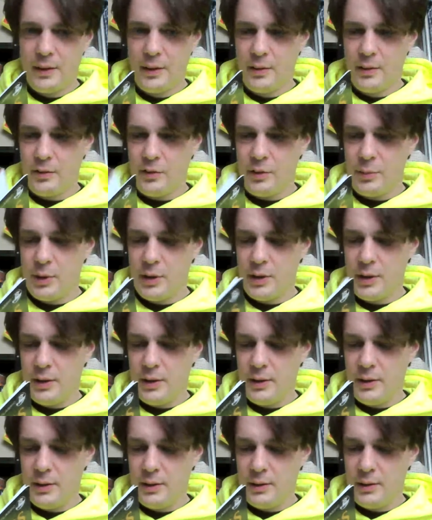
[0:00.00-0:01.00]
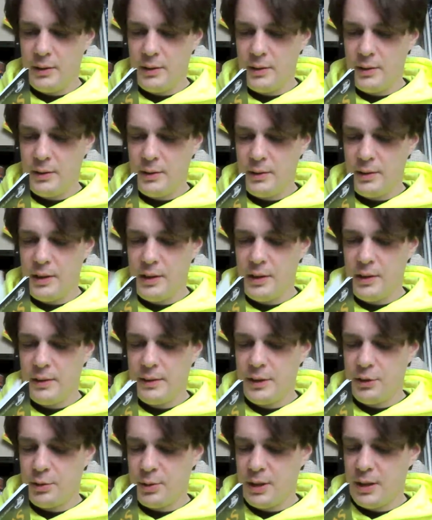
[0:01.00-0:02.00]
from the
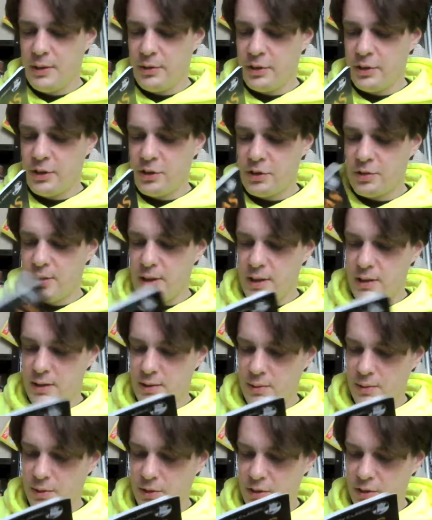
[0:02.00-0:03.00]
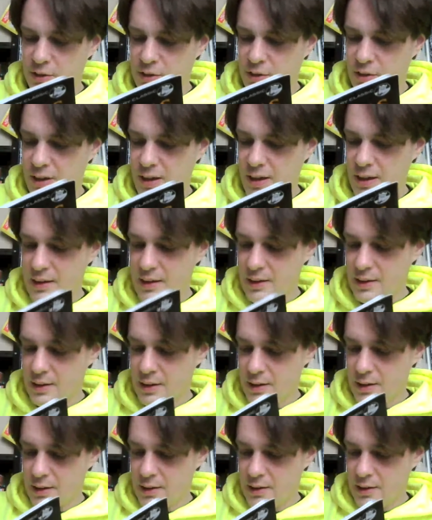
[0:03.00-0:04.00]
early 20th century. What does it say?
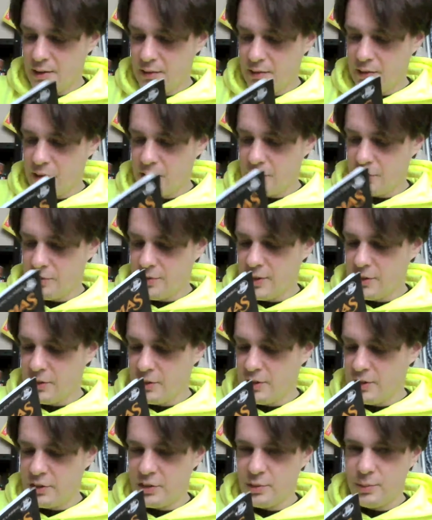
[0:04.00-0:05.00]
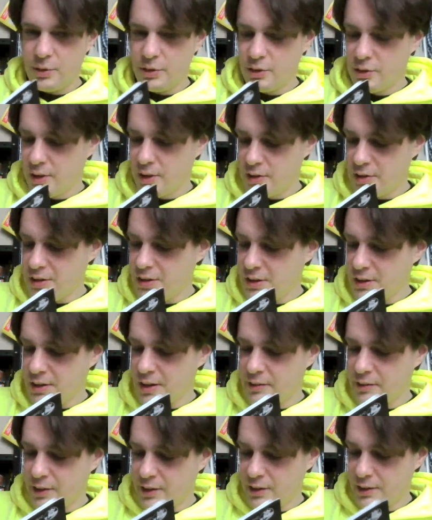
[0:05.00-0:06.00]
First French edition was
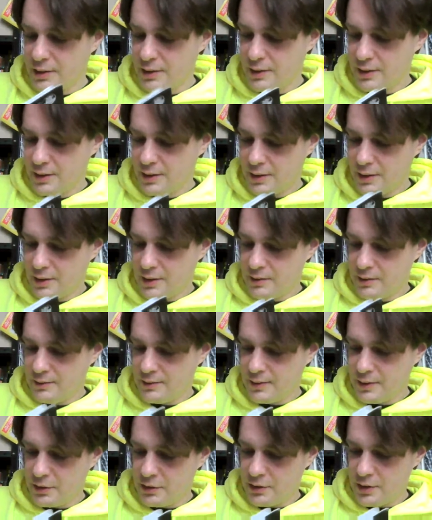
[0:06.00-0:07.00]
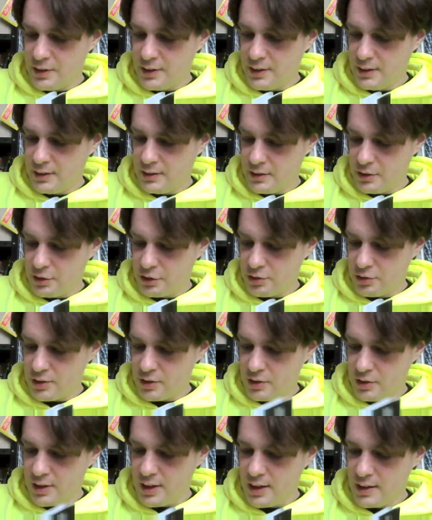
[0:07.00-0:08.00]
1911. First English
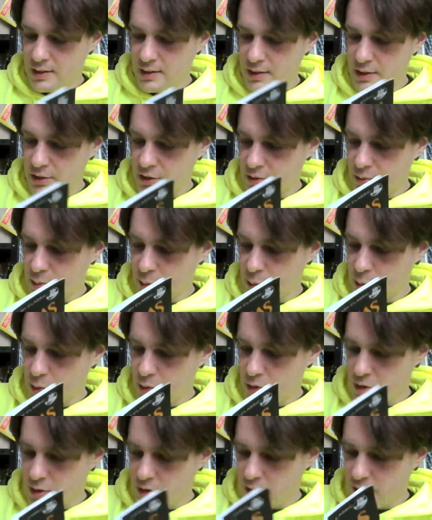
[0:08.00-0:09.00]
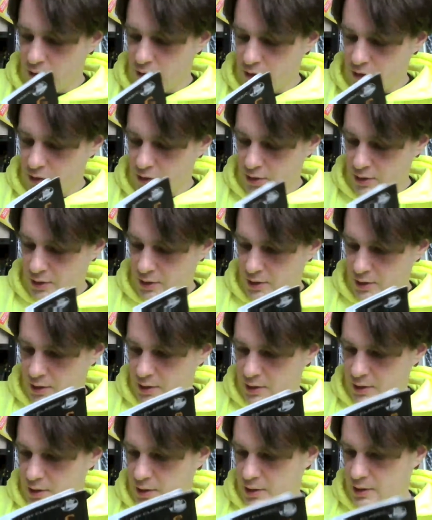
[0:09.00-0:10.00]
translated edition was
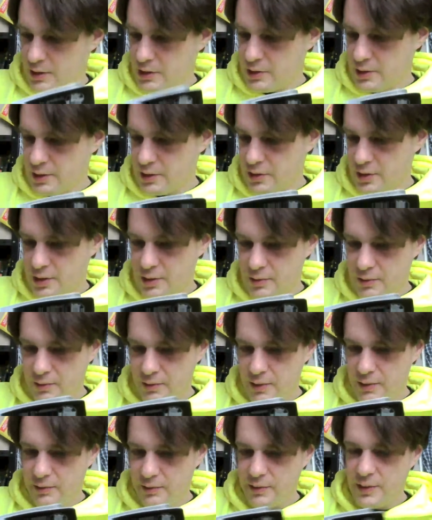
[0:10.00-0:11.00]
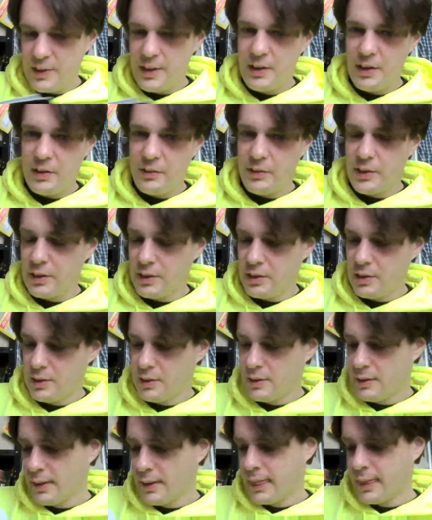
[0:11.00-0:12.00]
1915, I think.
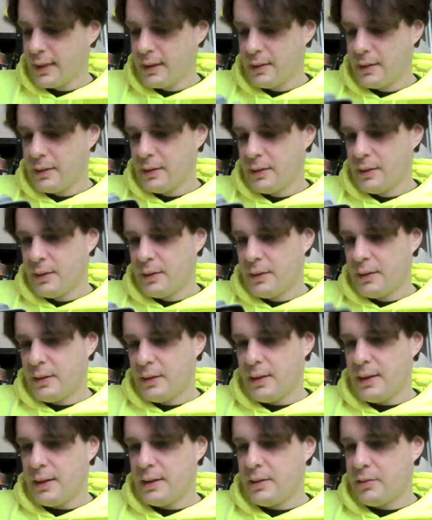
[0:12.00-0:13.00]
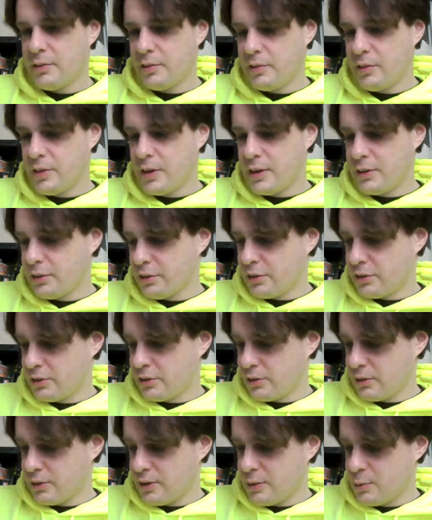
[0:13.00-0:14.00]
And in
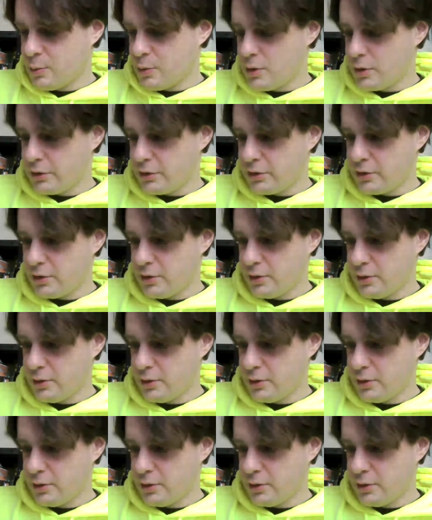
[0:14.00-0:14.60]
France, there was,